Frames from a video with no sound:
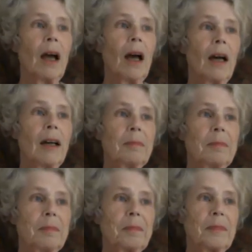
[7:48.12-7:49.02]

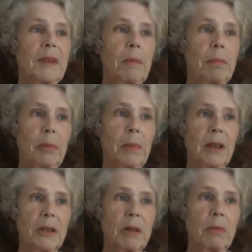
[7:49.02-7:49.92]
They put me
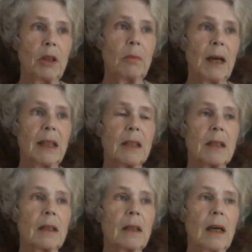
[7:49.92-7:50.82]
on some new medicine